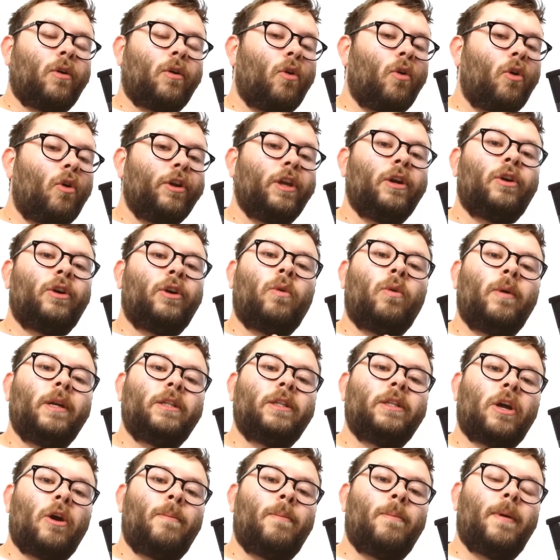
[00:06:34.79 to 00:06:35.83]
or you can
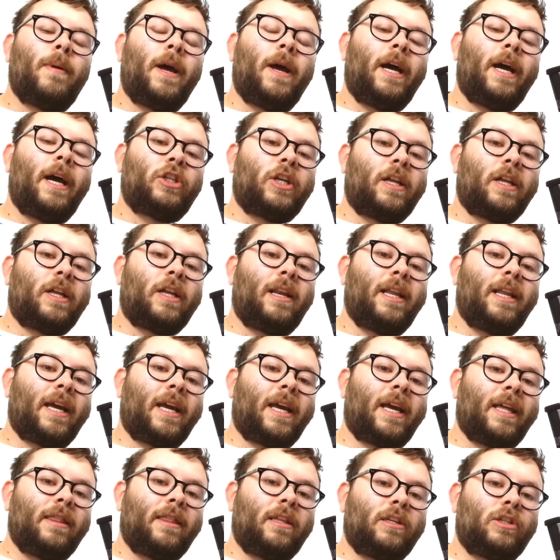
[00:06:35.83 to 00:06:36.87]
always go check the link
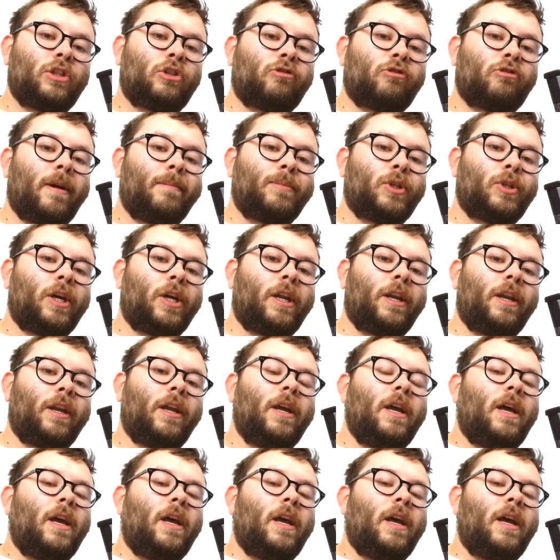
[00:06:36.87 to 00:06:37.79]
in the description